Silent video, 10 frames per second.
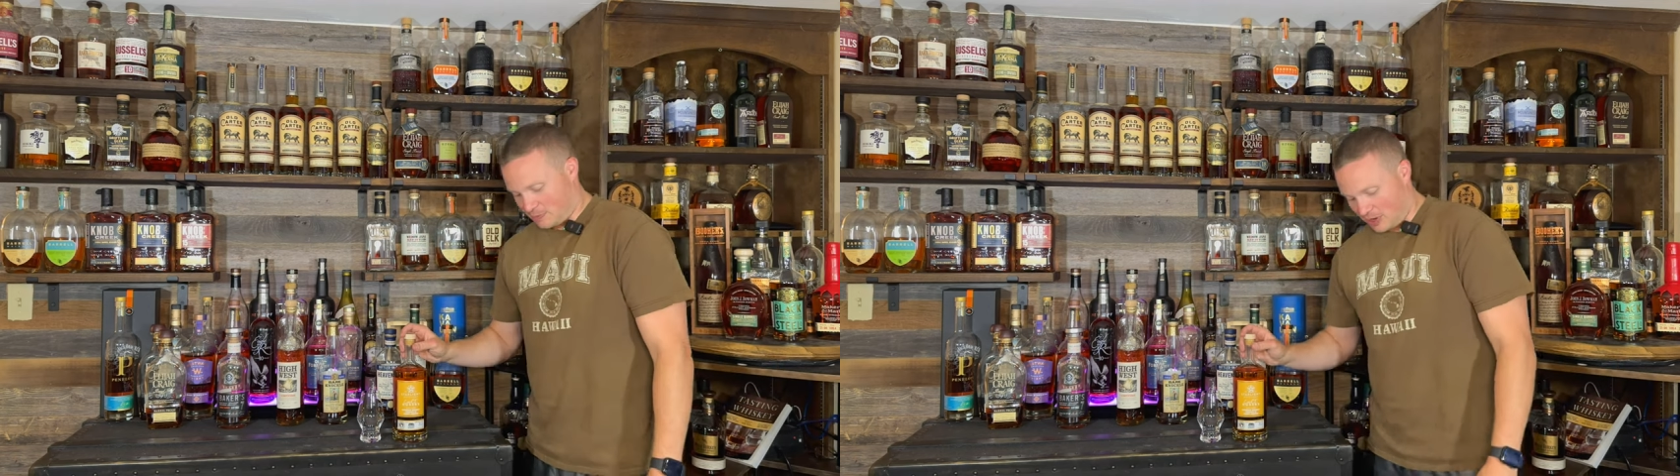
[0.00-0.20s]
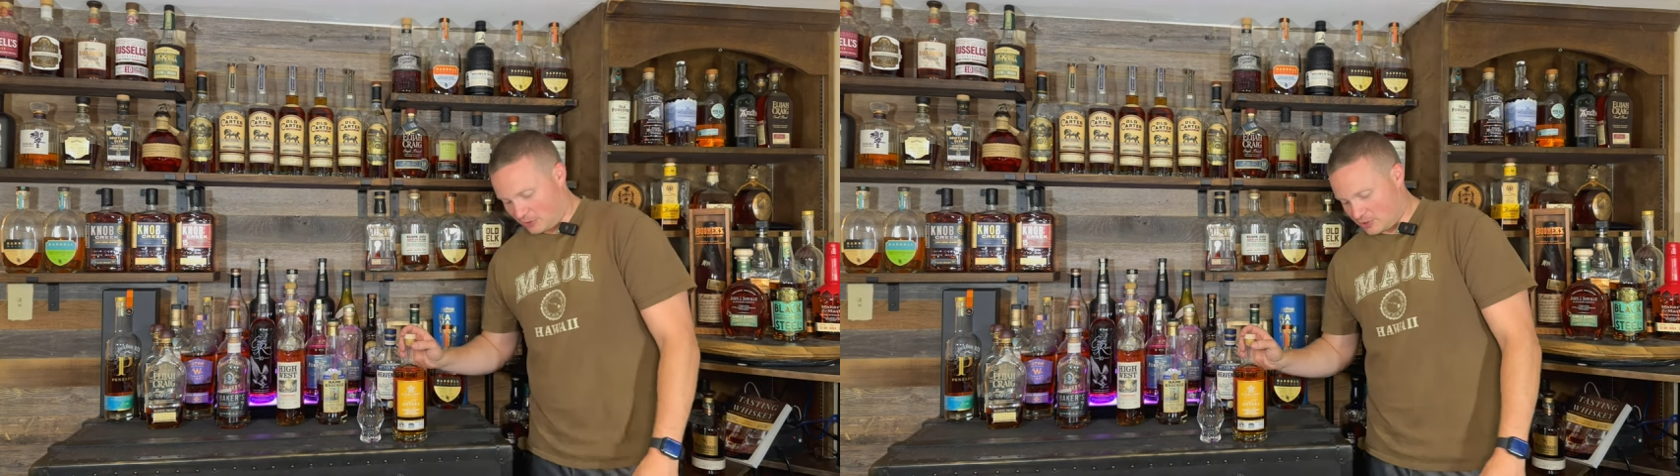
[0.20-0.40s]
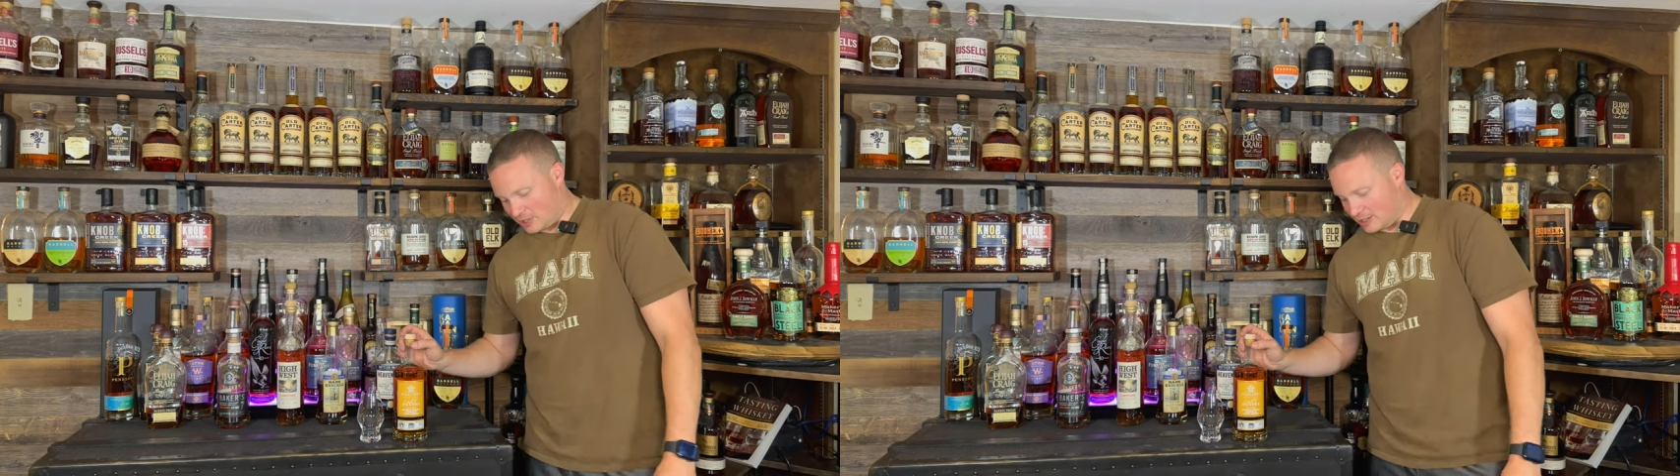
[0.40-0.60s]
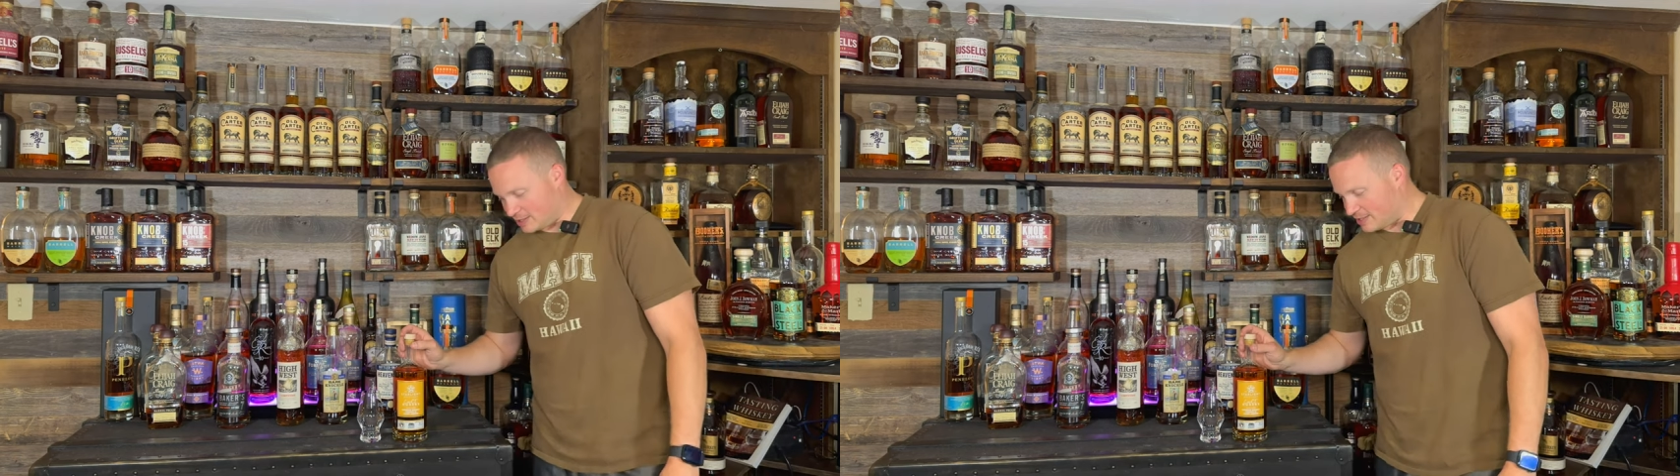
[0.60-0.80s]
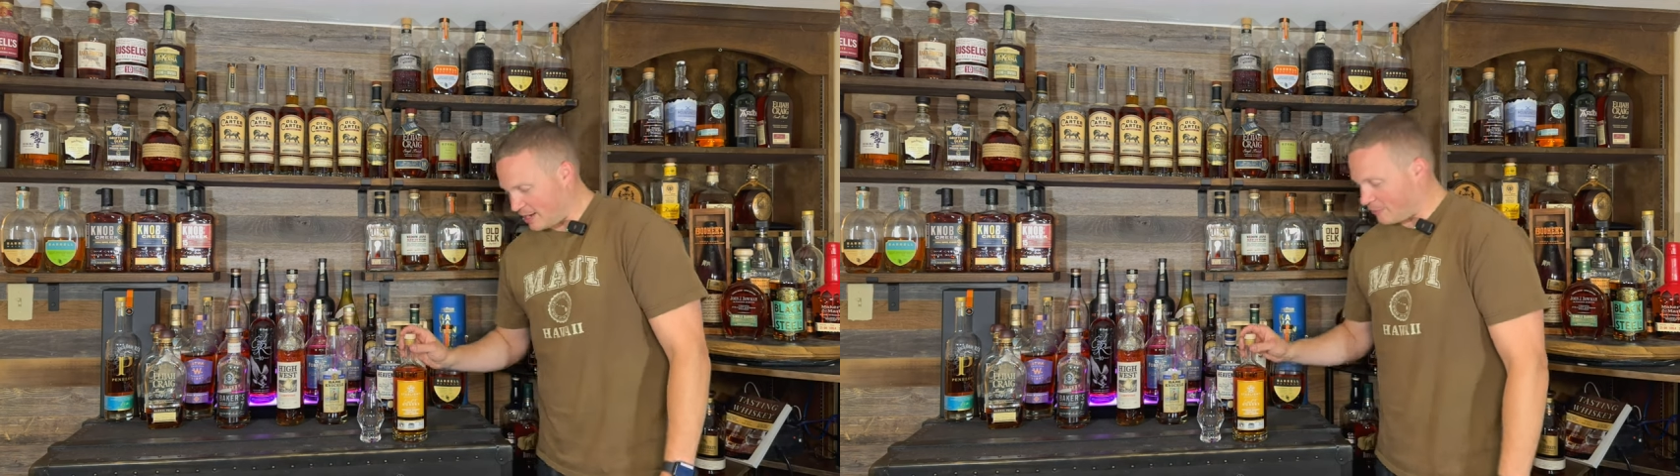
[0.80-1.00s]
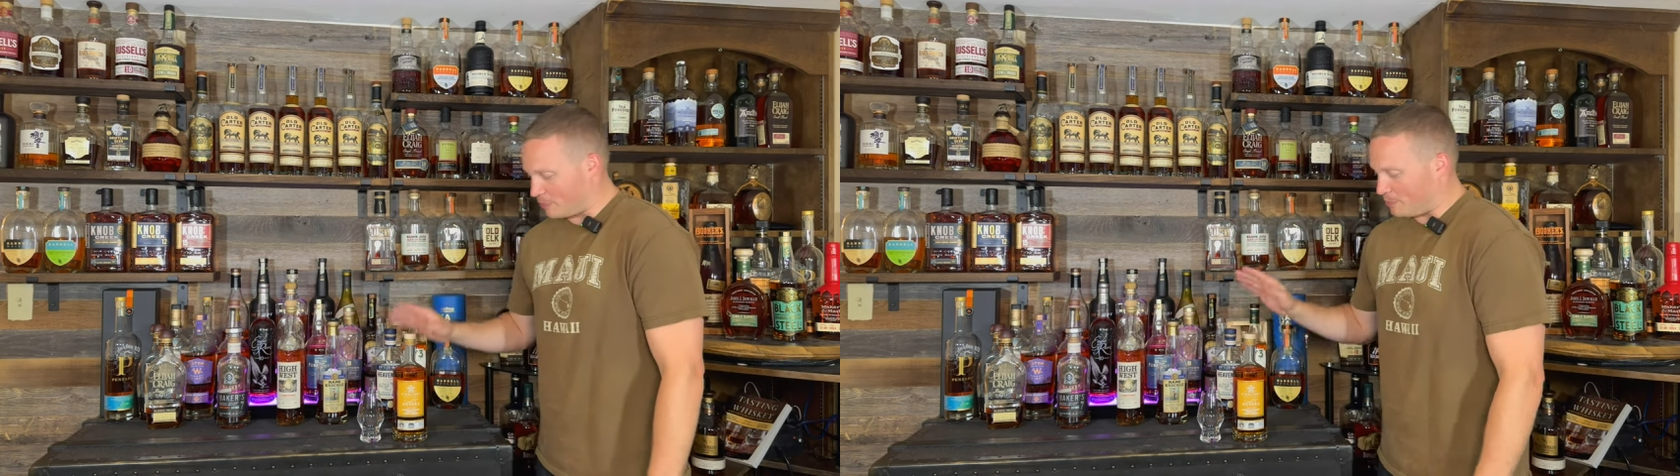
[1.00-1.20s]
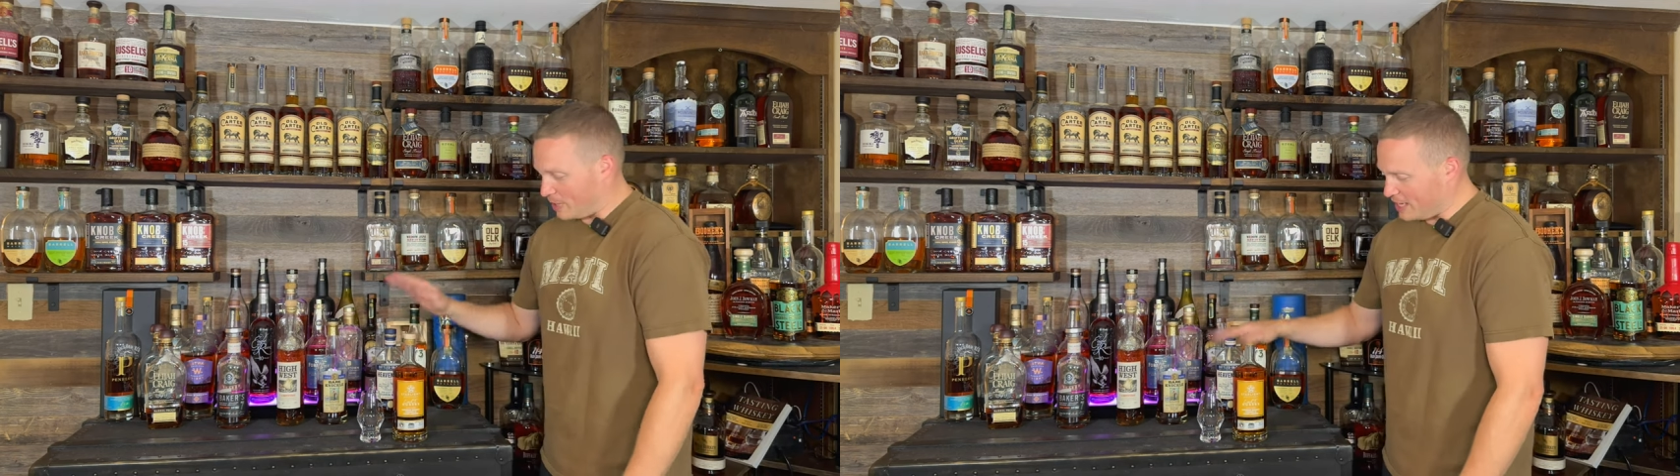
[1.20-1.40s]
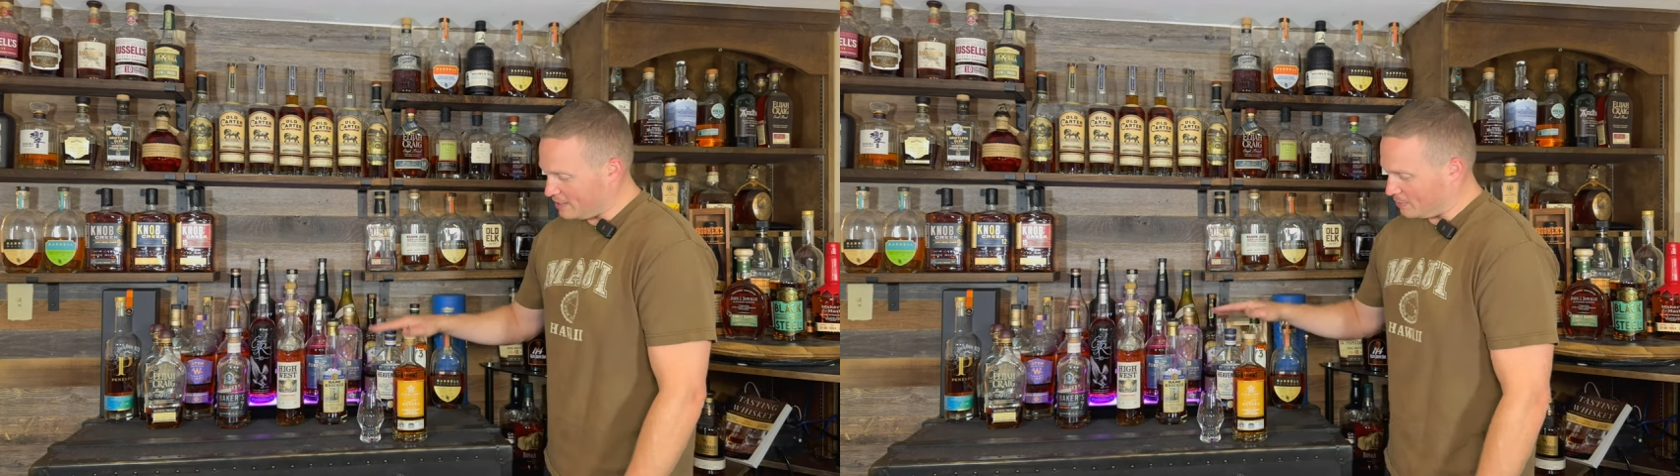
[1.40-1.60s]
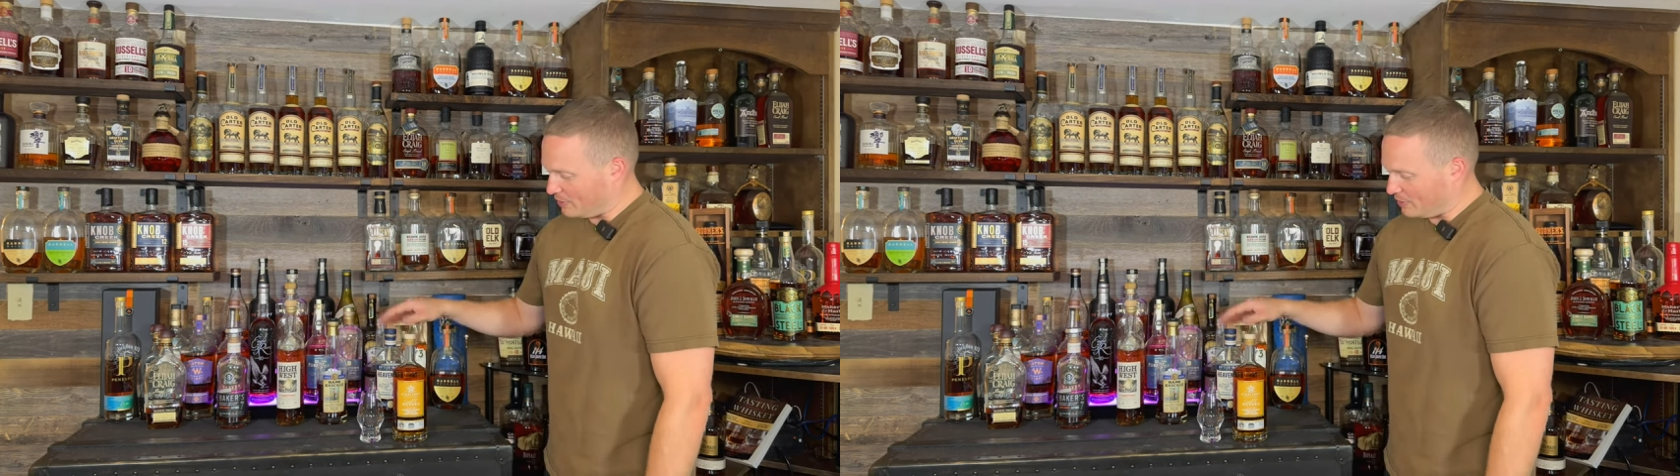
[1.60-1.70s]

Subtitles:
bottles of this ever made,